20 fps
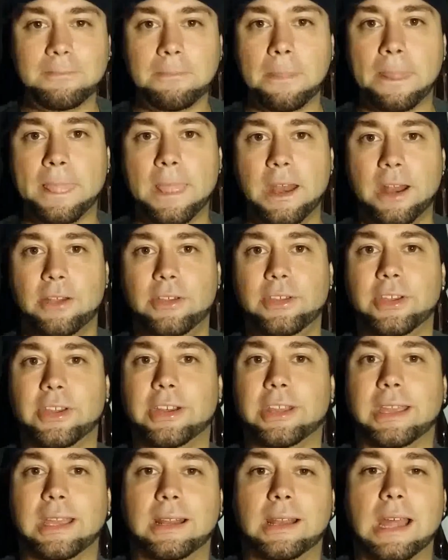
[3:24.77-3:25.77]
you're going
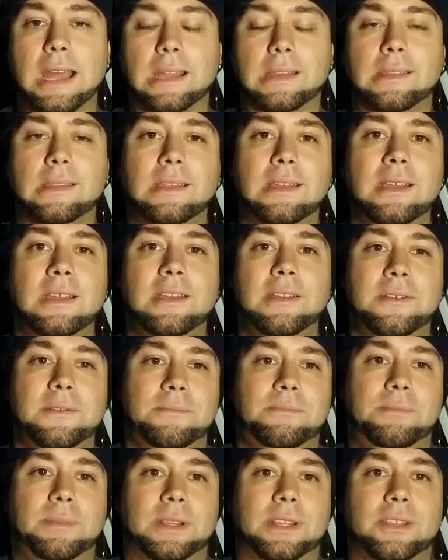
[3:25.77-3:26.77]
to get less.
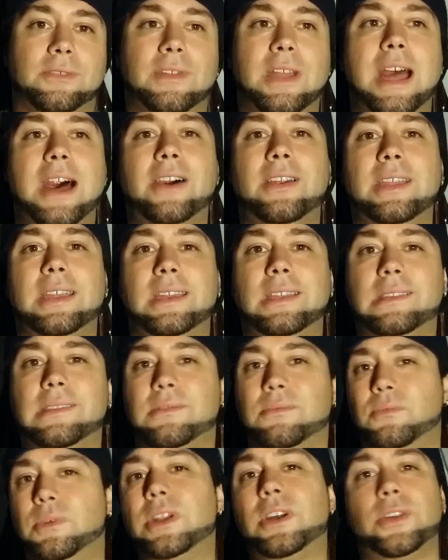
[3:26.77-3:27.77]
But the reality is
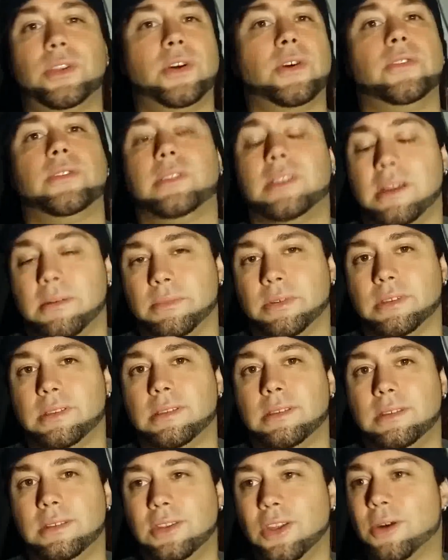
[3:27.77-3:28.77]
we don't know those
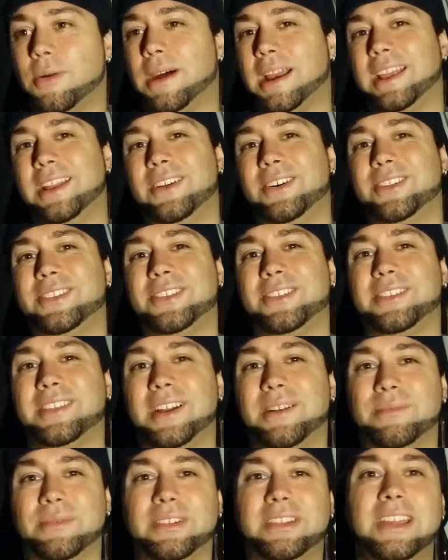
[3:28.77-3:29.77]
numbers. Nobody knows those
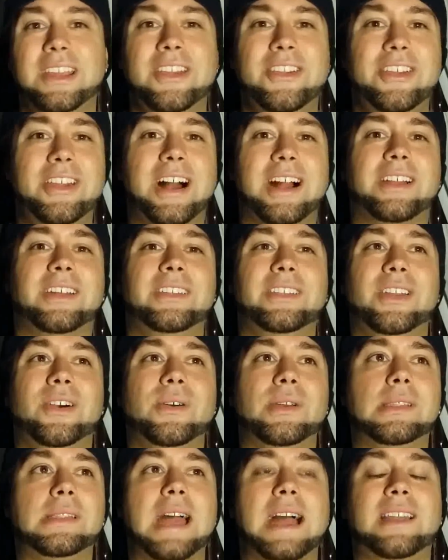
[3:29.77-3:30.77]
numbers. You're not going to know
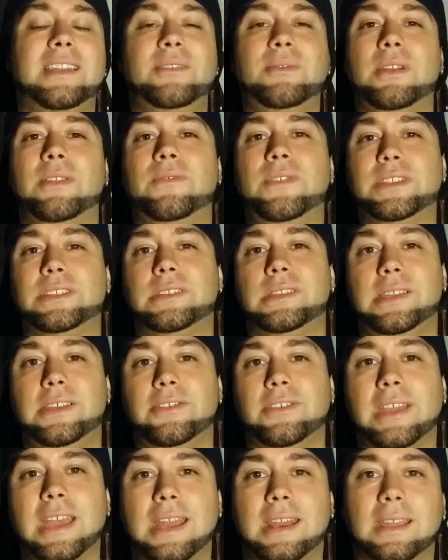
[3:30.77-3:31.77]
exactly what efficiency
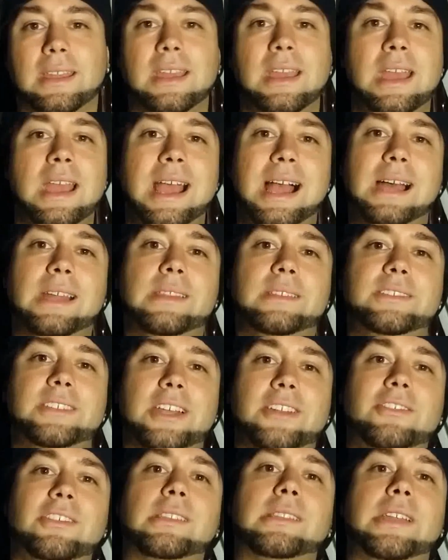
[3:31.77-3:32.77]
you're getting. As a
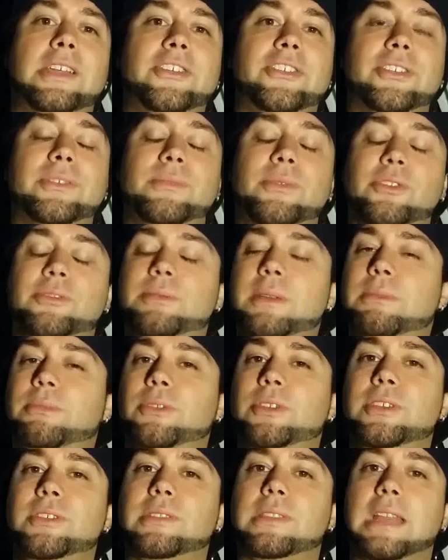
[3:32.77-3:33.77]
general standard, most
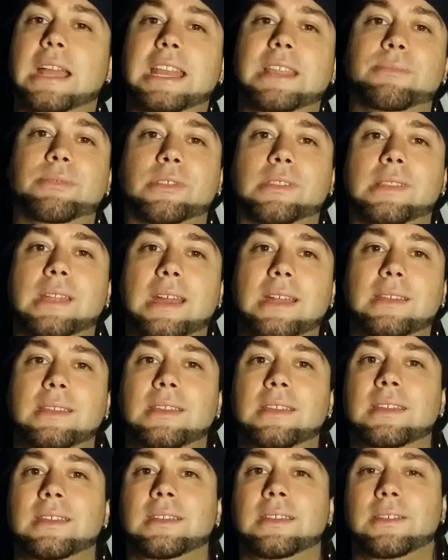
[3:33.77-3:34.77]
people use 90%
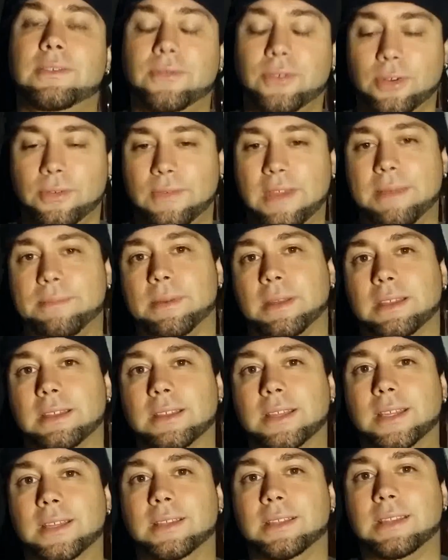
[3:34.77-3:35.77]
for vaping.
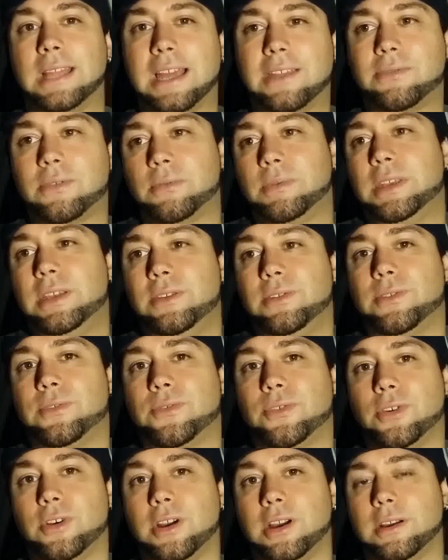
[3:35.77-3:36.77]
That's what we use
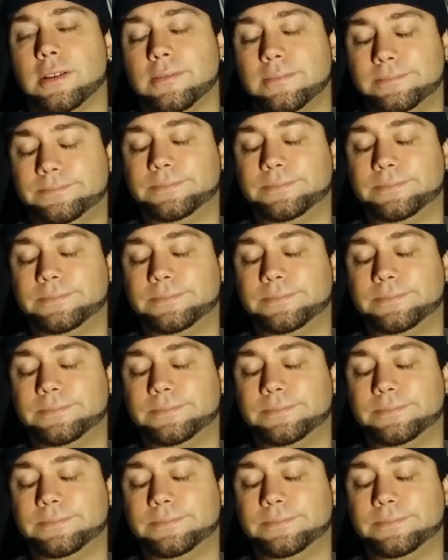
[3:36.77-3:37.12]
for our,